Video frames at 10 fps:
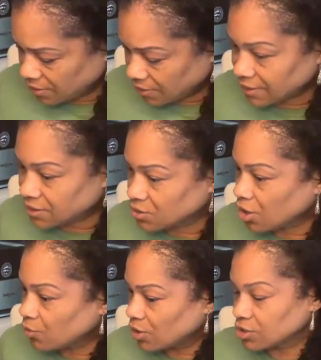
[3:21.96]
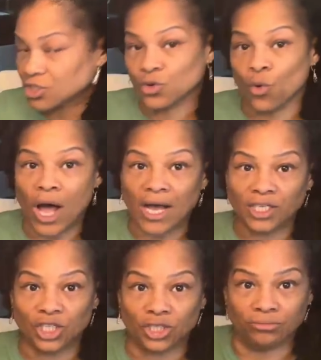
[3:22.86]
let's start with our
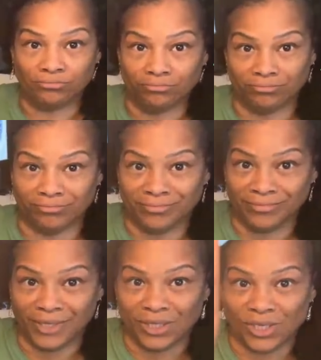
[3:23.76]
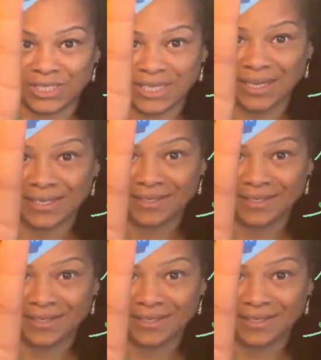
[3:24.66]
squash. You can see it.